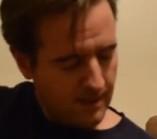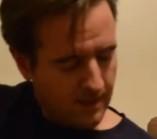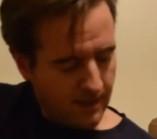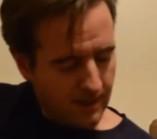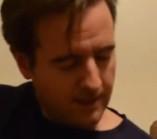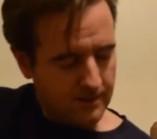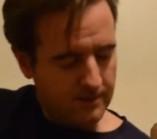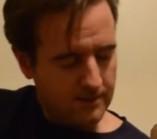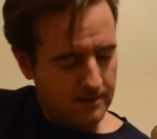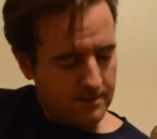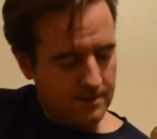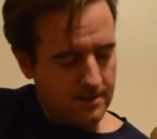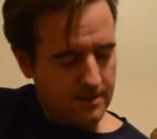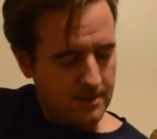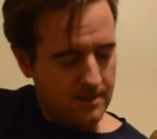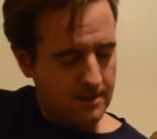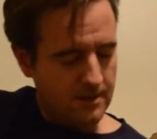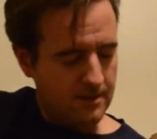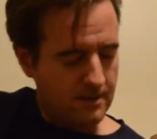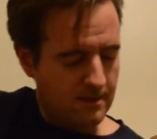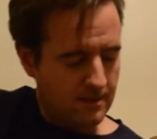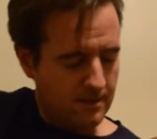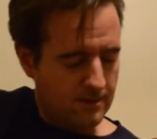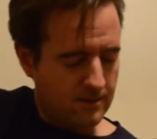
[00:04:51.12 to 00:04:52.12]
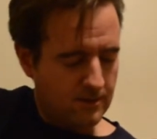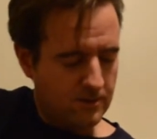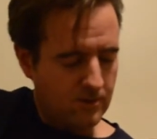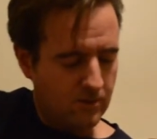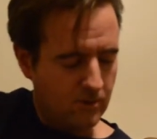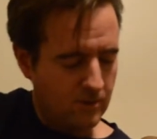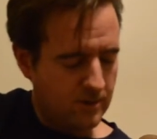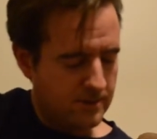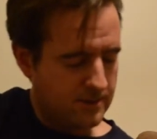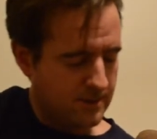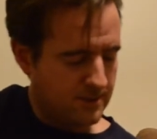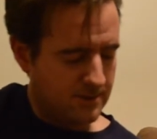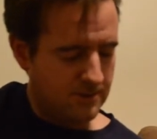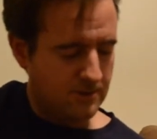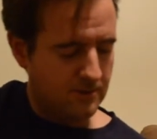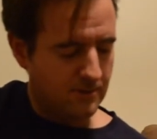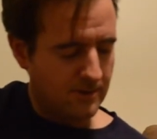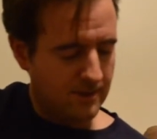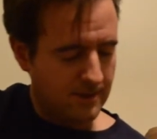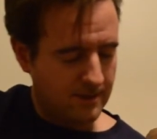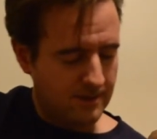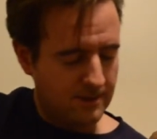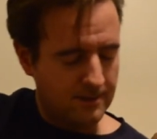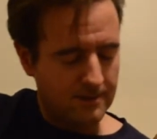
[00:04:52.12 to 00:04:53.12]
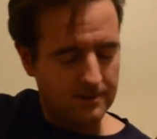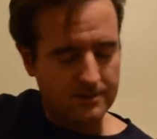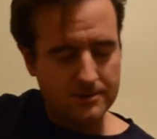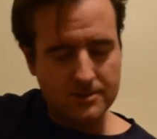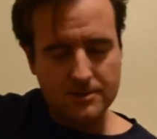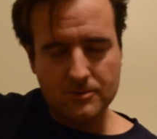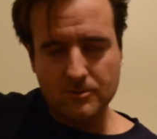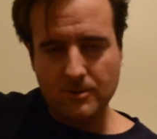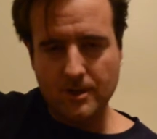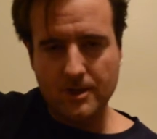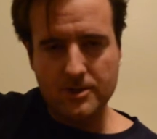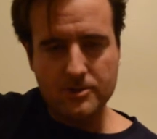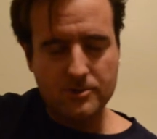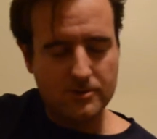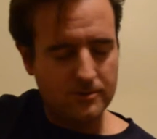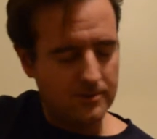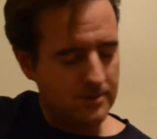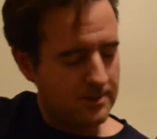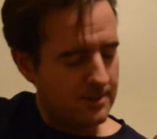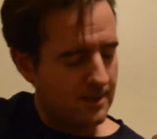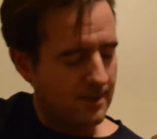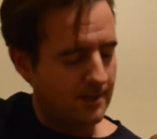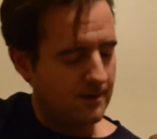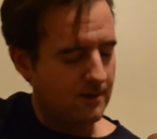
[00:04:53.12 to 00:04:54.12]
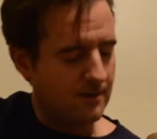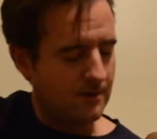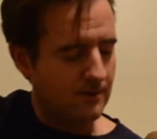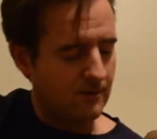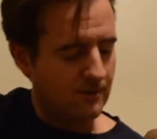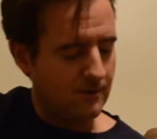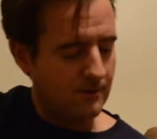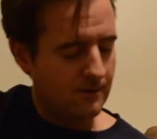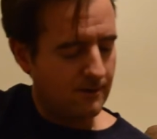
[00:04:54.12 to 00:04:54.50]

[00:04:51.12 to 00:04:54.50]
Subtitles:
and the chords he's doing are just what I showed you a second ago.